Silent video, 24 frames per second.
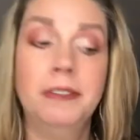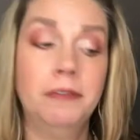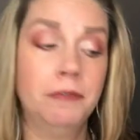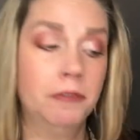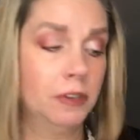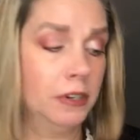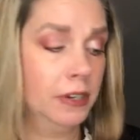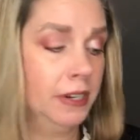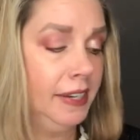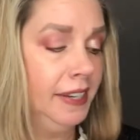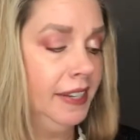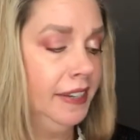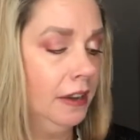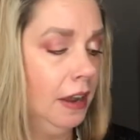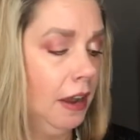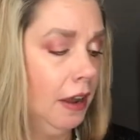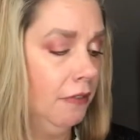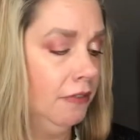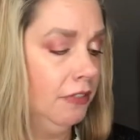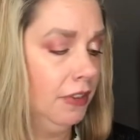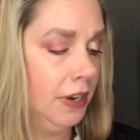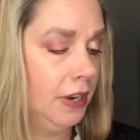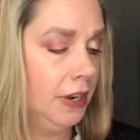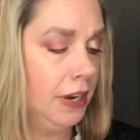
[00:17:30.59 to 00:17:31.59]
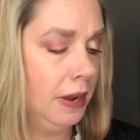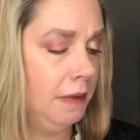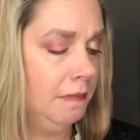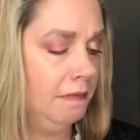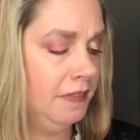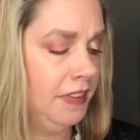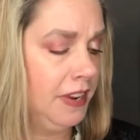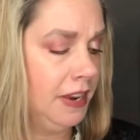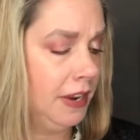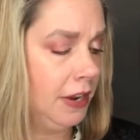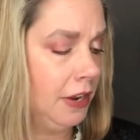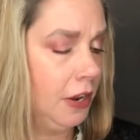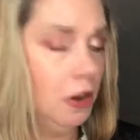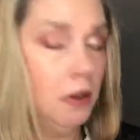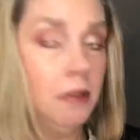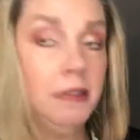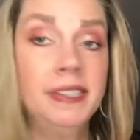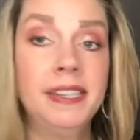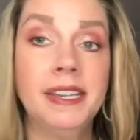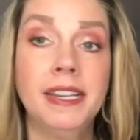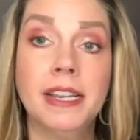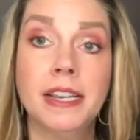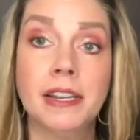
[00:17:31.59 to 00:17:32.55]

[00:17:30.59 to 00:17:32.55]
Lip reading: Really soft and comfy and cozy.